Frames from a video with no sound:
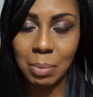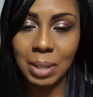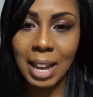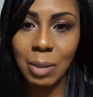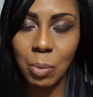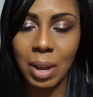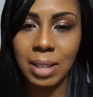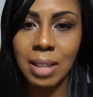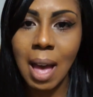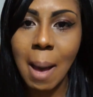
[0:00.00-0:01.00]
The plan
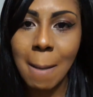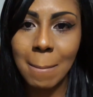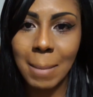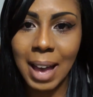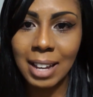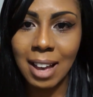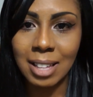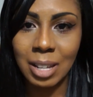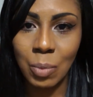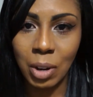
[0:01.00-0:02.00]
was my
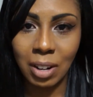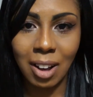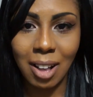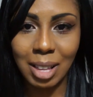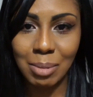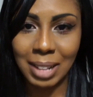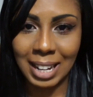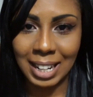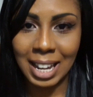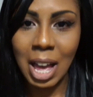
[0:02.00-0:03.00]
cousin, we're going to call him
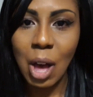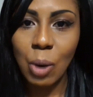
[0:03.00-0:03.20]
Lenny,